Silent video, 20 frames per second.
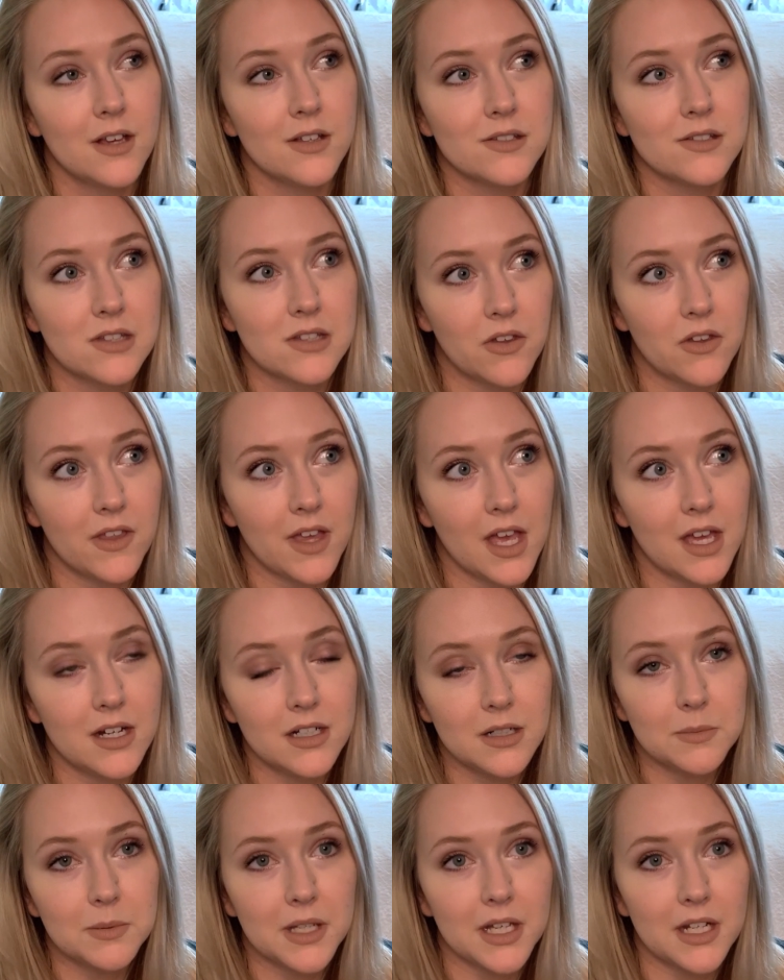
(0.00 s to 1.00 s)
So they
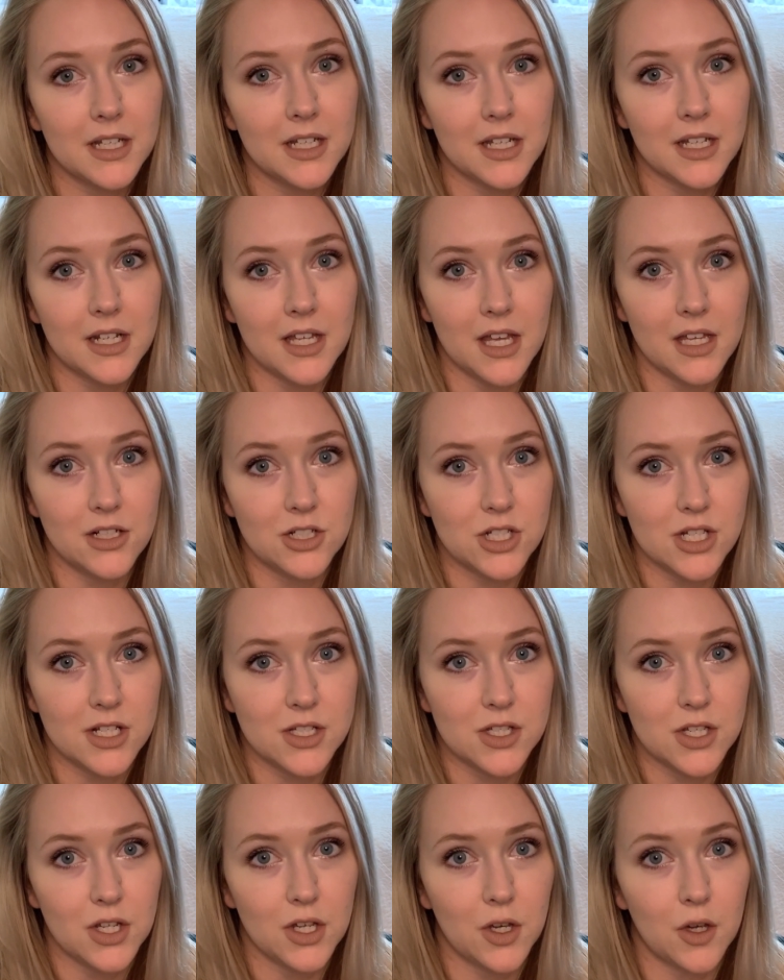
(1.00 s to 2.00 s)
ended up getting an NG
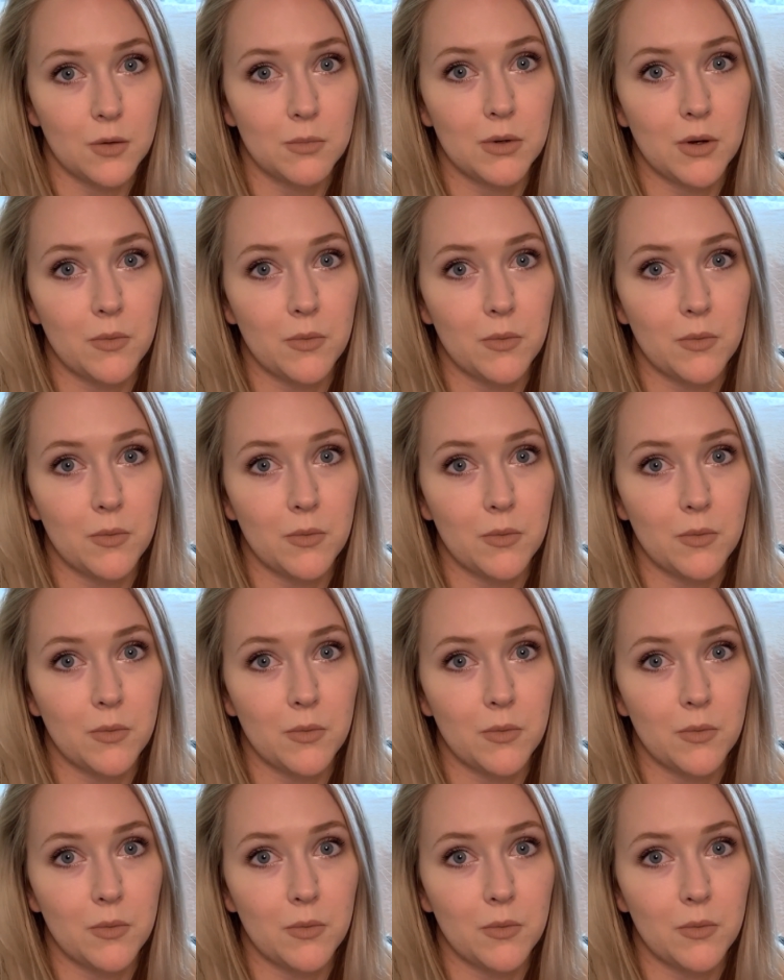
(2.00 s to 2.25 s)
tube,